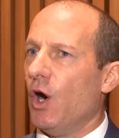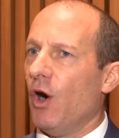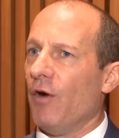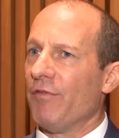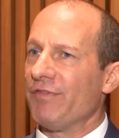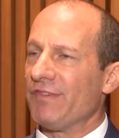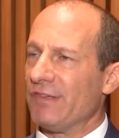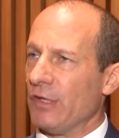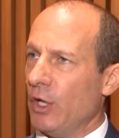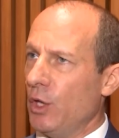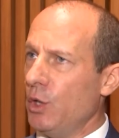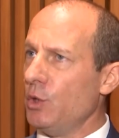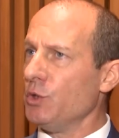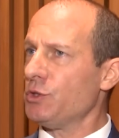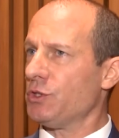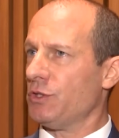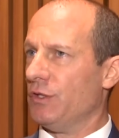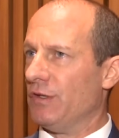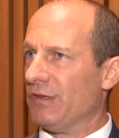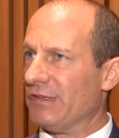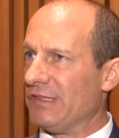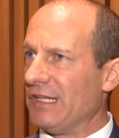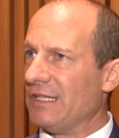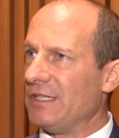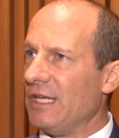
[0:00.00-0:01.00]
of
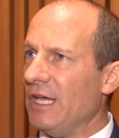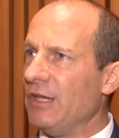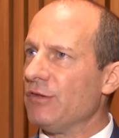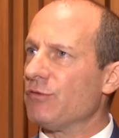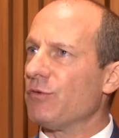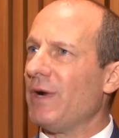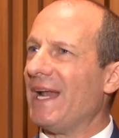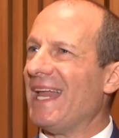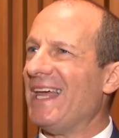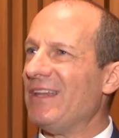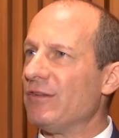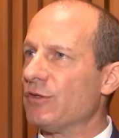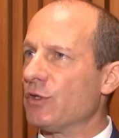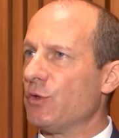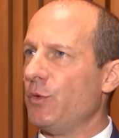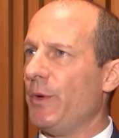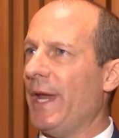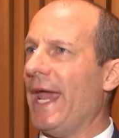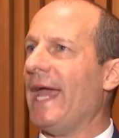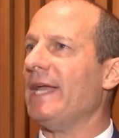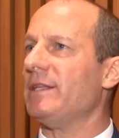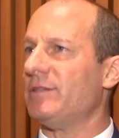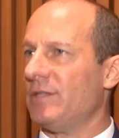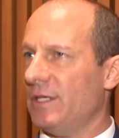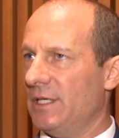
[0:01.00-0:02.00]
solutions that Israel has
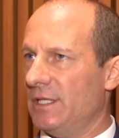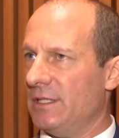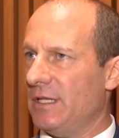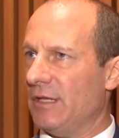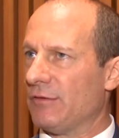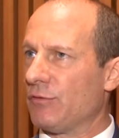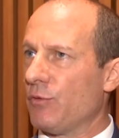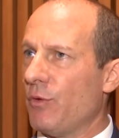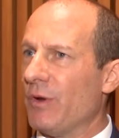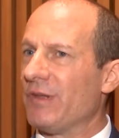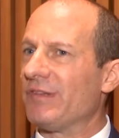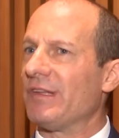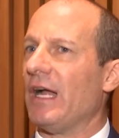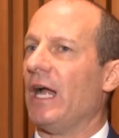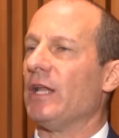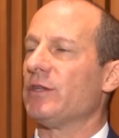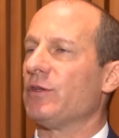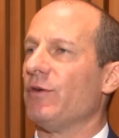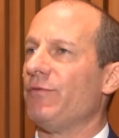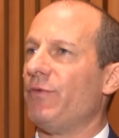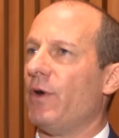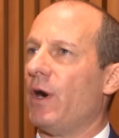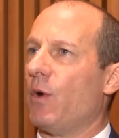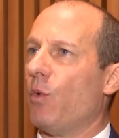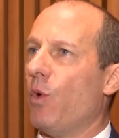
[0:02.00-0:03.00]
created as a result
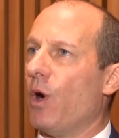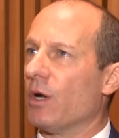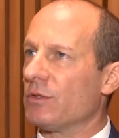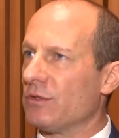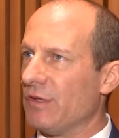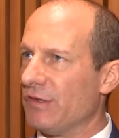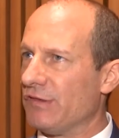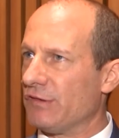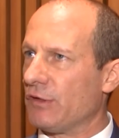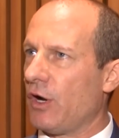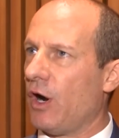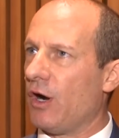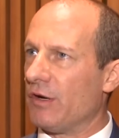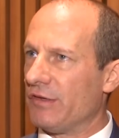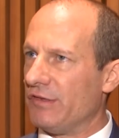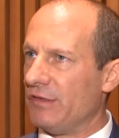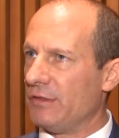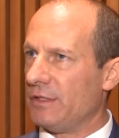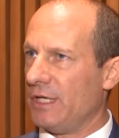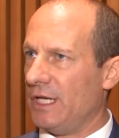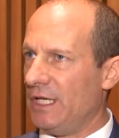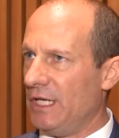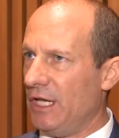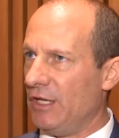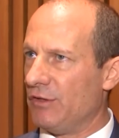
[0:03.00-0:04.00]
of our water
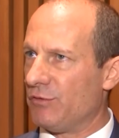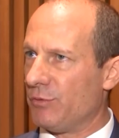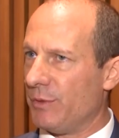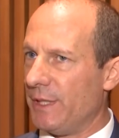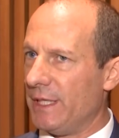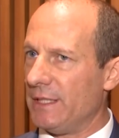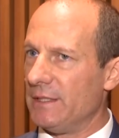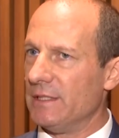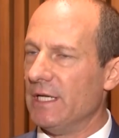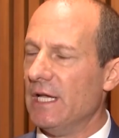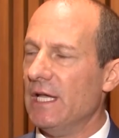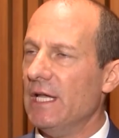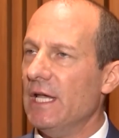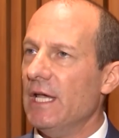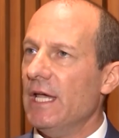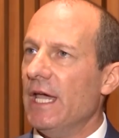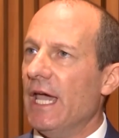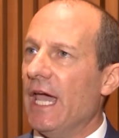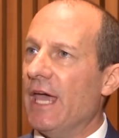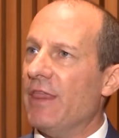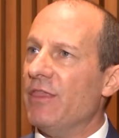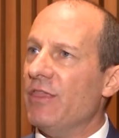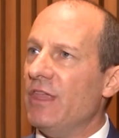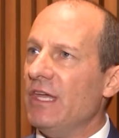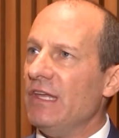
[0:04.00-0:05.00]
scarcity in Israel.
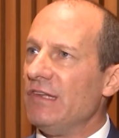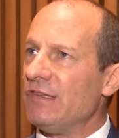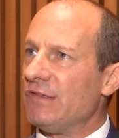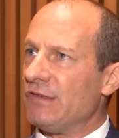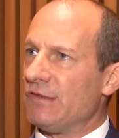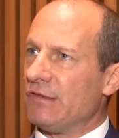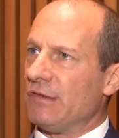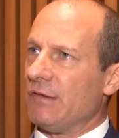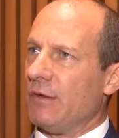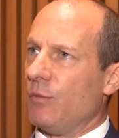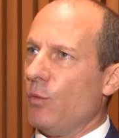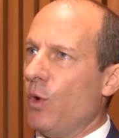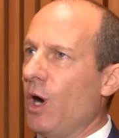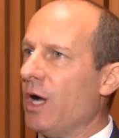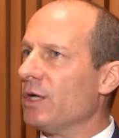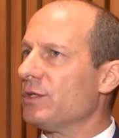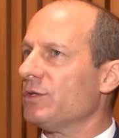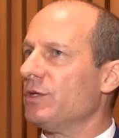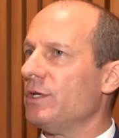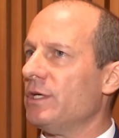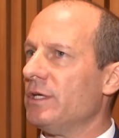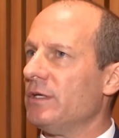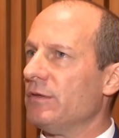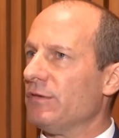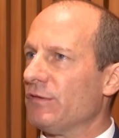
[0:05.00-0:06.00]
And these
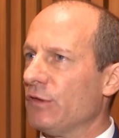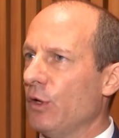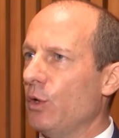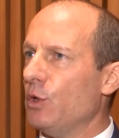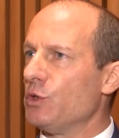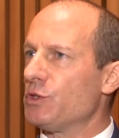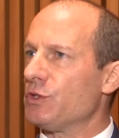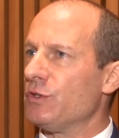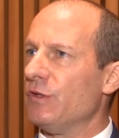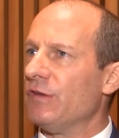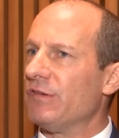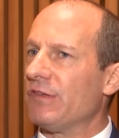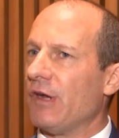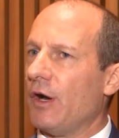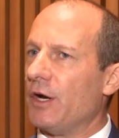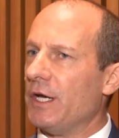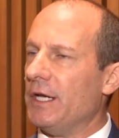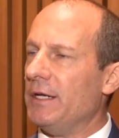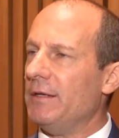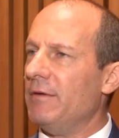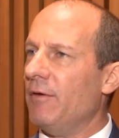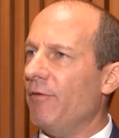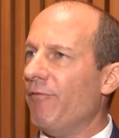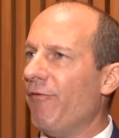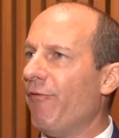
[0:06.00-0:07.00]
water solutions are
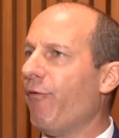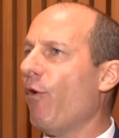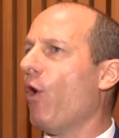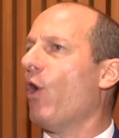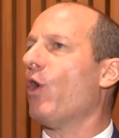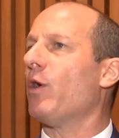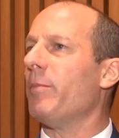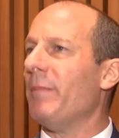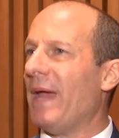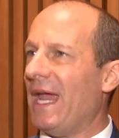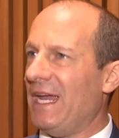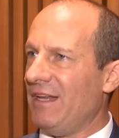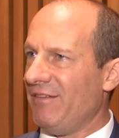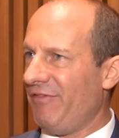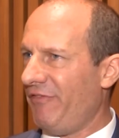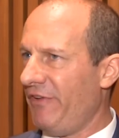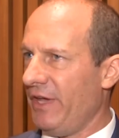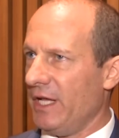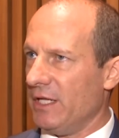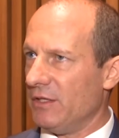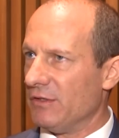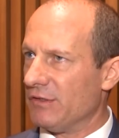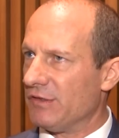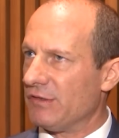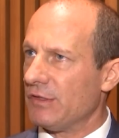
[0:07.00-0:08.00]
in four main
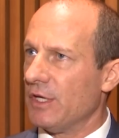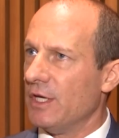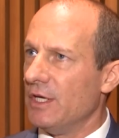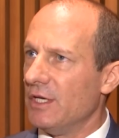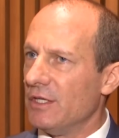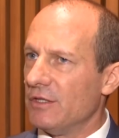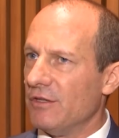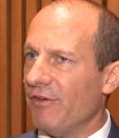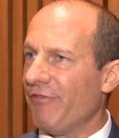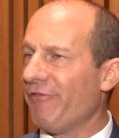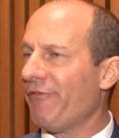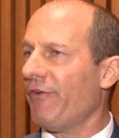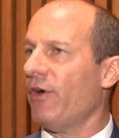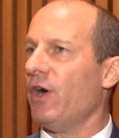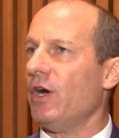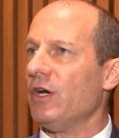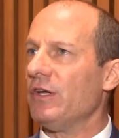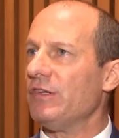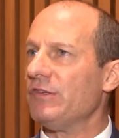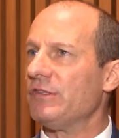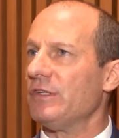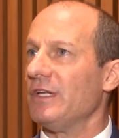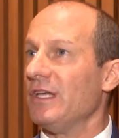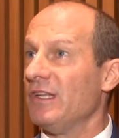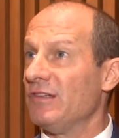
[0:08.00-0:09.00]
fields. The
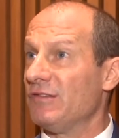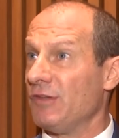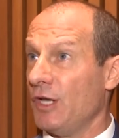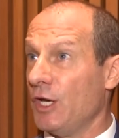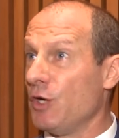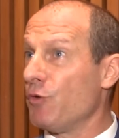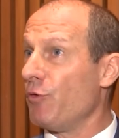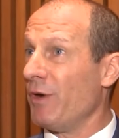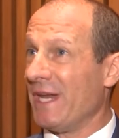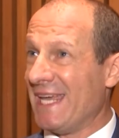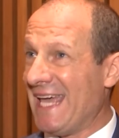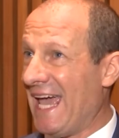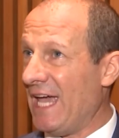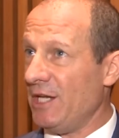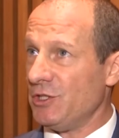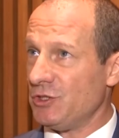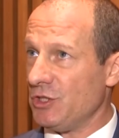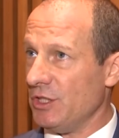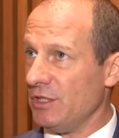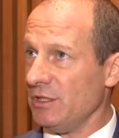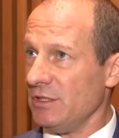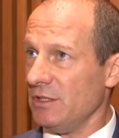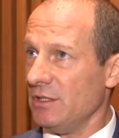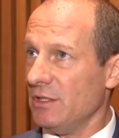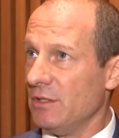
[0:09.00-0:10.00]
first is
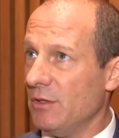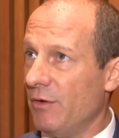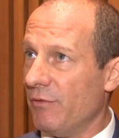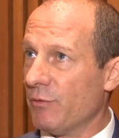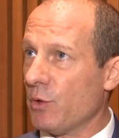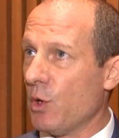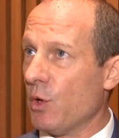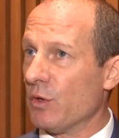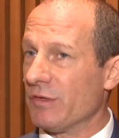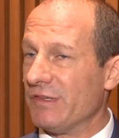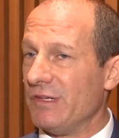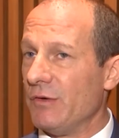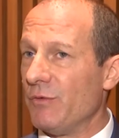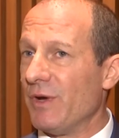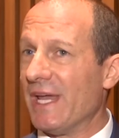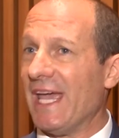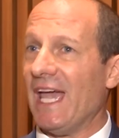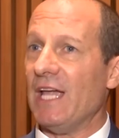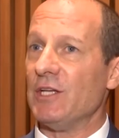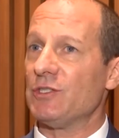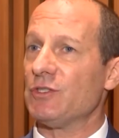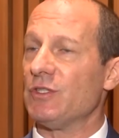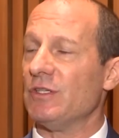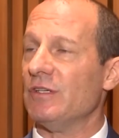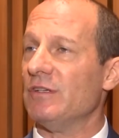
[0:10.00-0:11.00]
irrigation. Of course,
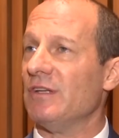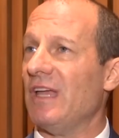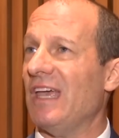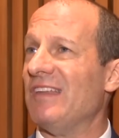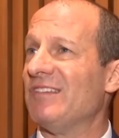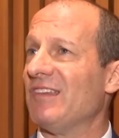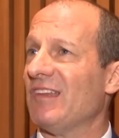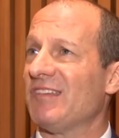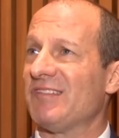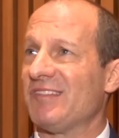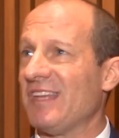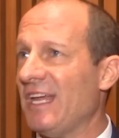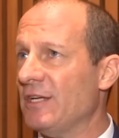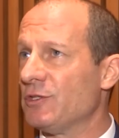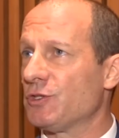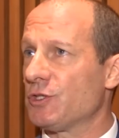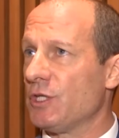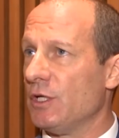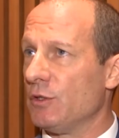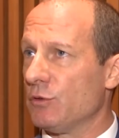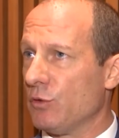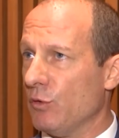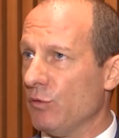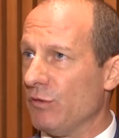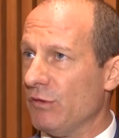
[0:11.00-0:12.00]
irrigation is
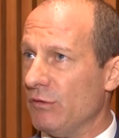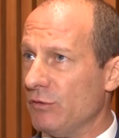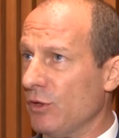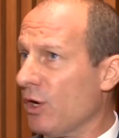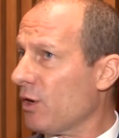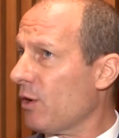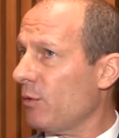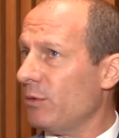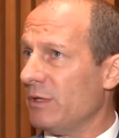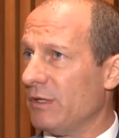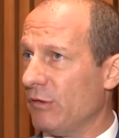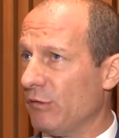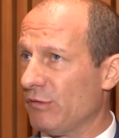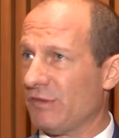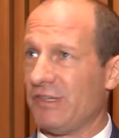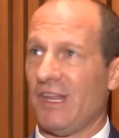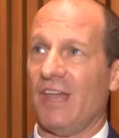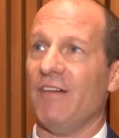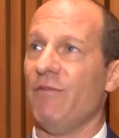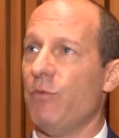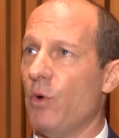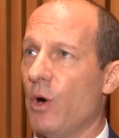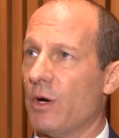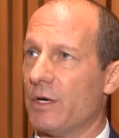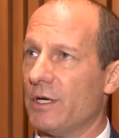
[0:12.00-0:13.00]
essential to not only to
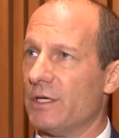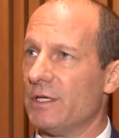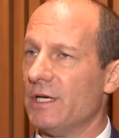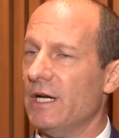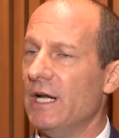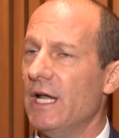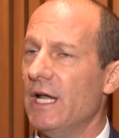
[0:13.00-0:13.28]
save water,